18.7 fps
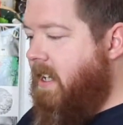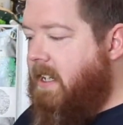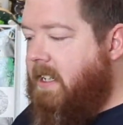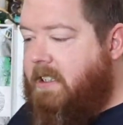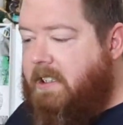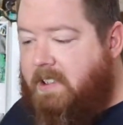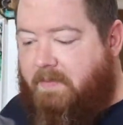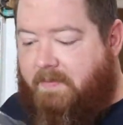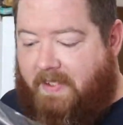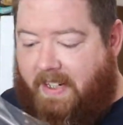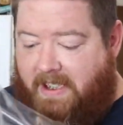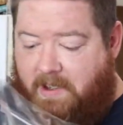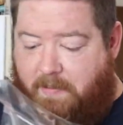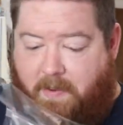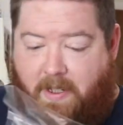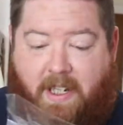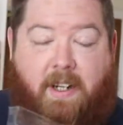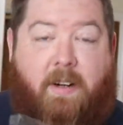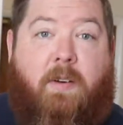Some
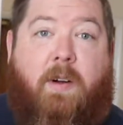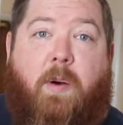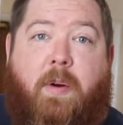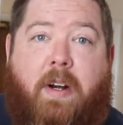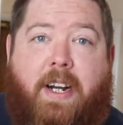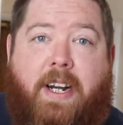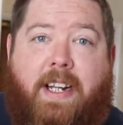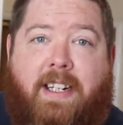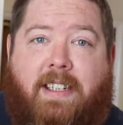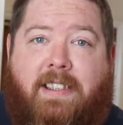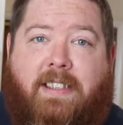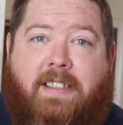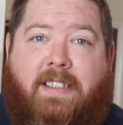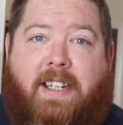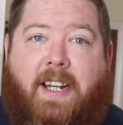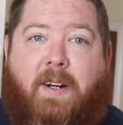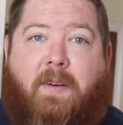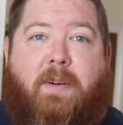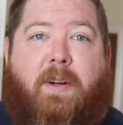vegetable. I don't know what it is
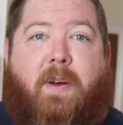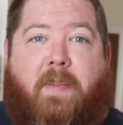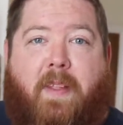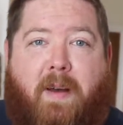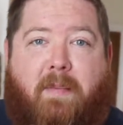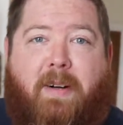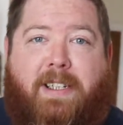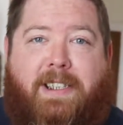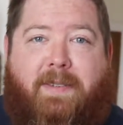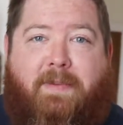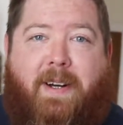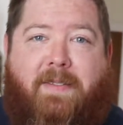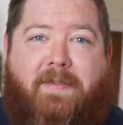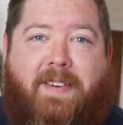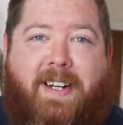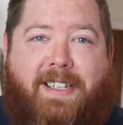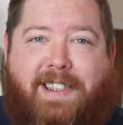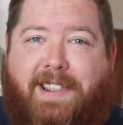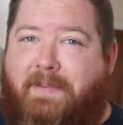because I don't know that much about
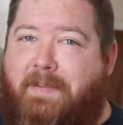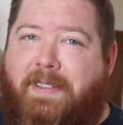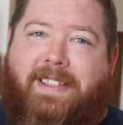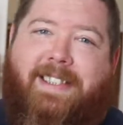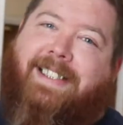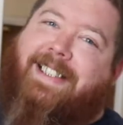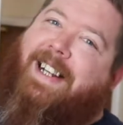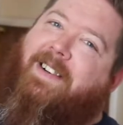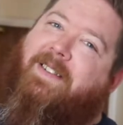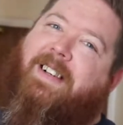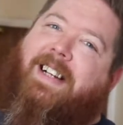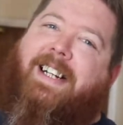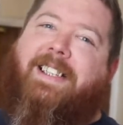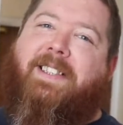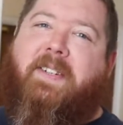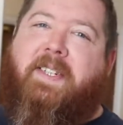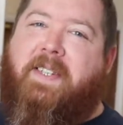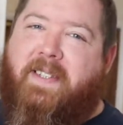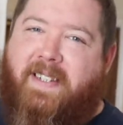vegetables because
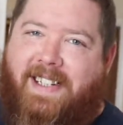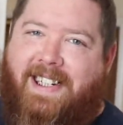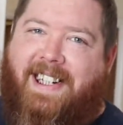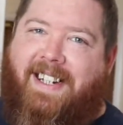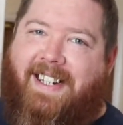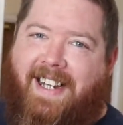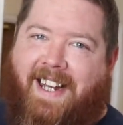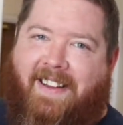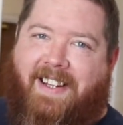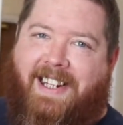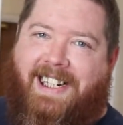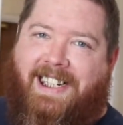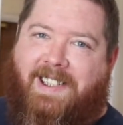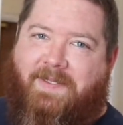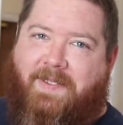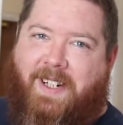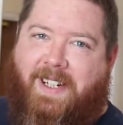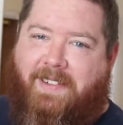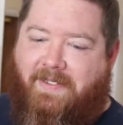I look like a guy that eats
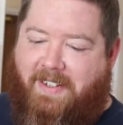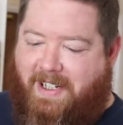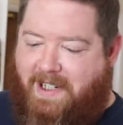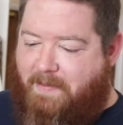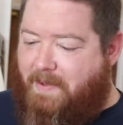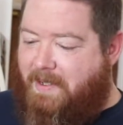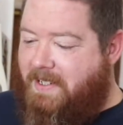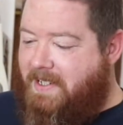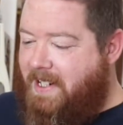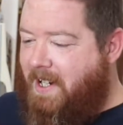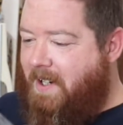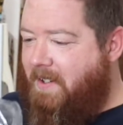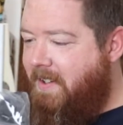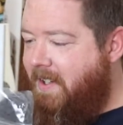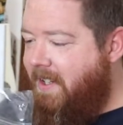fucking vegetables. No.